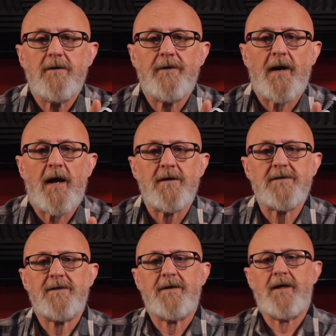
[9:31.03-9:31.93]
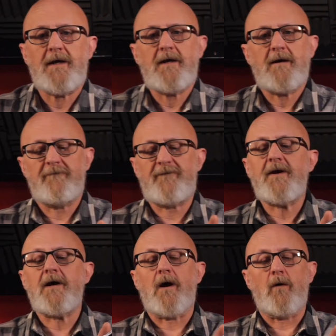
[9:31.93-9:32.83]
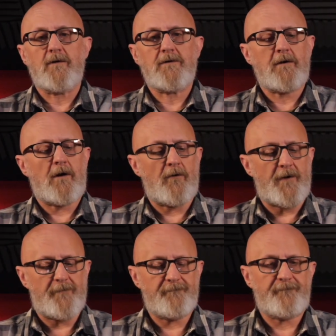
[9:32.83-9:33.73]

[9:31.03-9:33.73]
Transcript: that has the video on it.